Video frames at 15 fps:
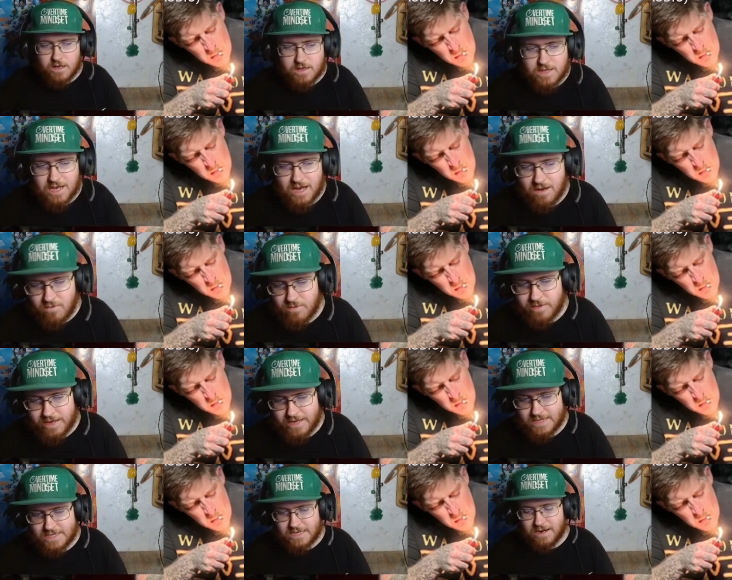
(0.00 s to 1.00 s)
Speaker 1: that would be
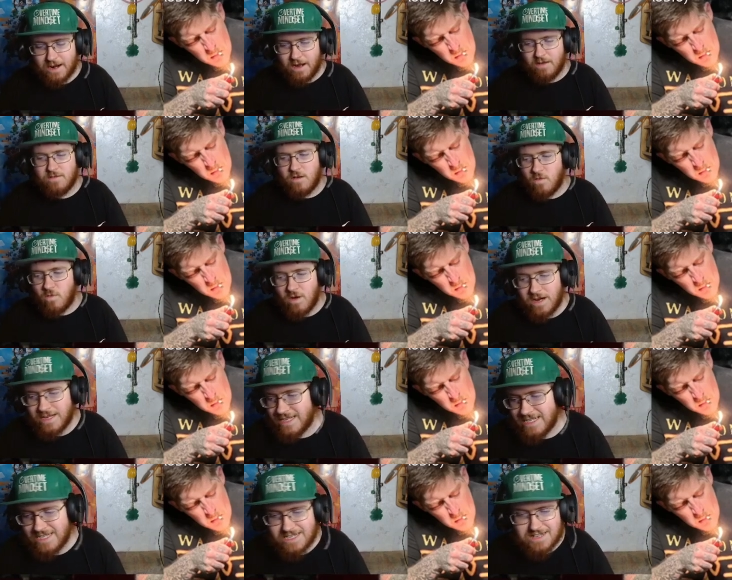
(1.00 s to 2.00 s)
insane. I don't know why
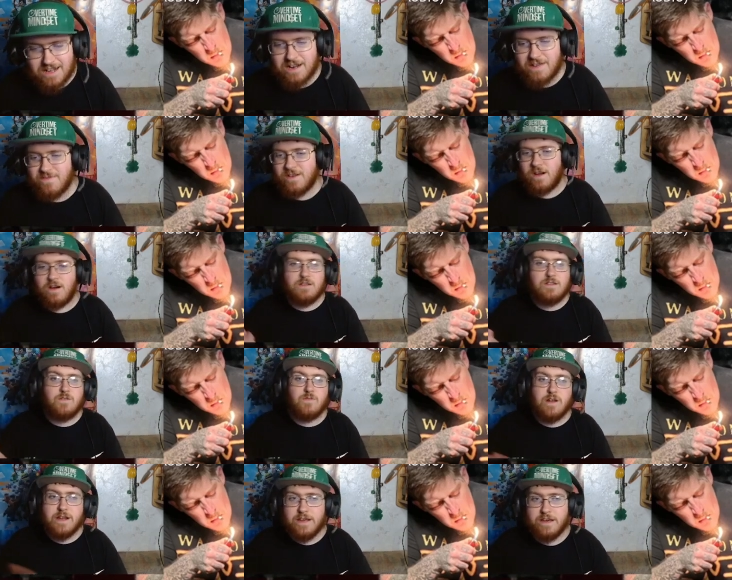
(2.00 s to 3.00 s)
this is not even on the
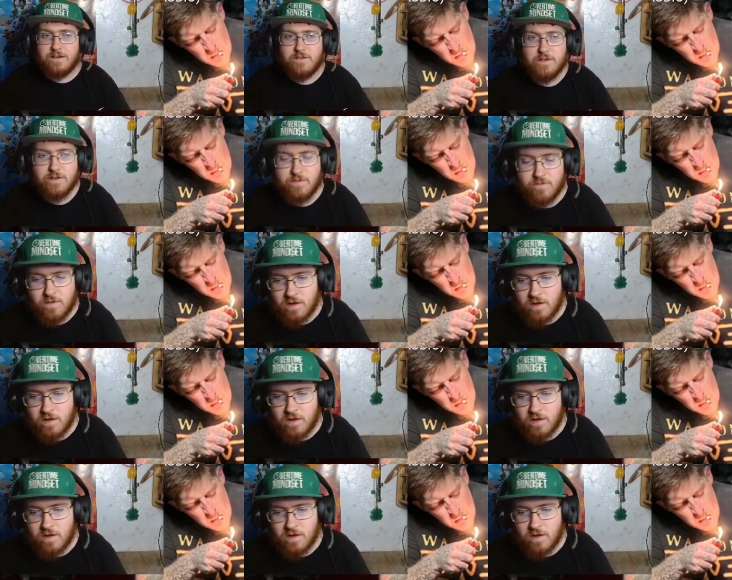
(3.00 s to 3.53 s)
radio, dude.